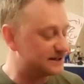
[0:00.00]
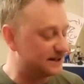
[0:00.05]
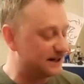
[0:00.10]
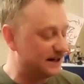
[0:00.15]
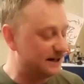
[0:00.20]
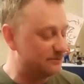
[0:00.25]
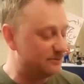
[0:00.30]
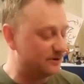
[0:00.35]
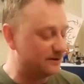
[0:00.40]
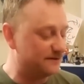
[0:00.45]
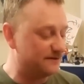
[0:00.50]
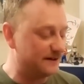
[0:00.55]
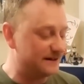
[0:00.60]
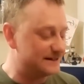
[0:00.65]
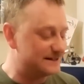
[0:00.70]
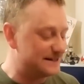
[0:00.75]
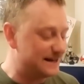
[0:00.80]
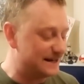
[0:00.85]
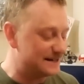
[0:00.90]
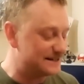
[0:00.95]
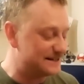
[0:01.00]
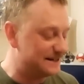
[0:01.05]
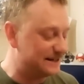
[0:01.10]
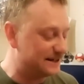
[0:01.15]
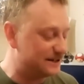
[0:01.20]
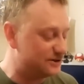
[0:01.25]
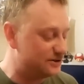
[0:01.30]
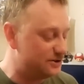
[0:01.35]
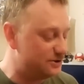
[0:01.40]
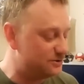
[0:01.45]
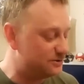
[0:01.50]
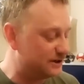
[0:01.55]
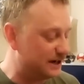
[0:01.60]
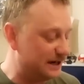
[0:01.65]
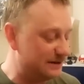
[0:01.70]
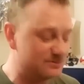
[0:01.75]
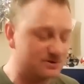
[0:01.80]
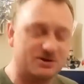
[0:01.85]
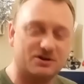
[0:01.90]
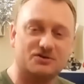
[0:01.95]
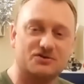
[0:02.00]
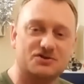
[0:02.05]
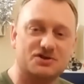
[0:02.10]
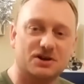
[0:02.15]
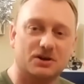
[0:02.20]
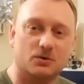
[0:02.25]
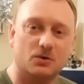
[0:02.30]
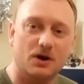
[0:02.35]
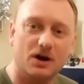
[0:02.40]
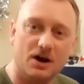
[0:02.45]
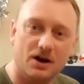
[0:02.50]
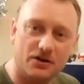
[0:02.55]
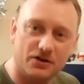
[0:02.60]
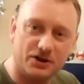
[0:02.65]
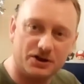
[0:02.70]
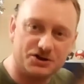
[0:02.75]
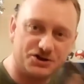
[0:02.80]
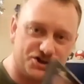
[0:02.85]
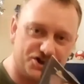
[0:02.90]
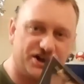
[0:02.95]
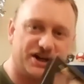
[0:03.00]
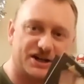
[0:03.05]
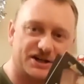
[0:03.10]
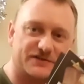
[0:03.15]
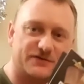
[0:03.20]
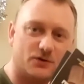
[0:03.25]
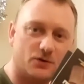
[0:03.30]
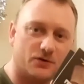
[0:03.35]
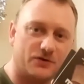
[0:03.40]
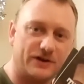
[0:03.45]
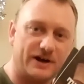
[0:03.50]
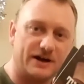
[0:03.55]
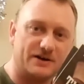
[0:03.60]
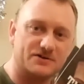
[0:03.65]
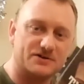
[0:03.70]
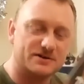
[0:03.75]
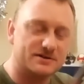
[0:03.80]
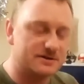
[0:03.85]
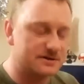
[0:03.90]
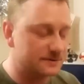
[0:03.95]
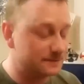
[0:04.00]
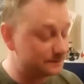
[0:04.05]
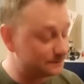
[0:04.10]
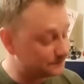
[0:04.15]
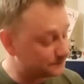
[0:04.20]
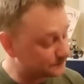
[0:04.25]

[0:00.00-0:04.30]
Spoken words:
claim with a fantastic new games console, the GX4000.